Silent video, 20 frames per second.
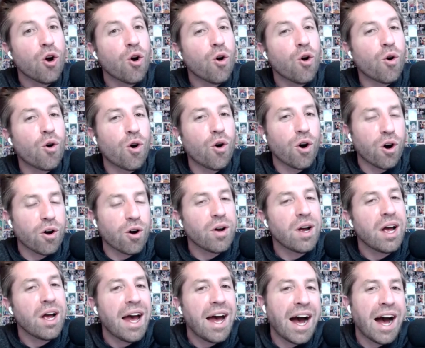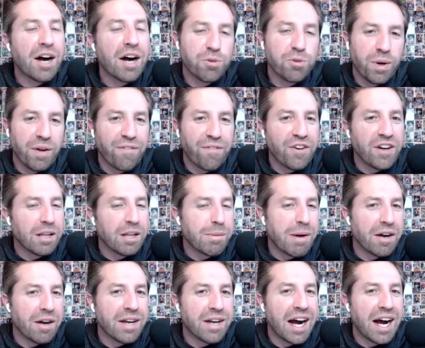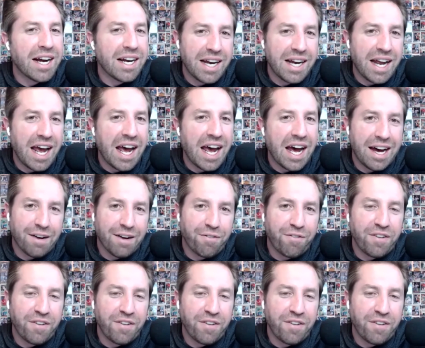Or how do we feel about 9.5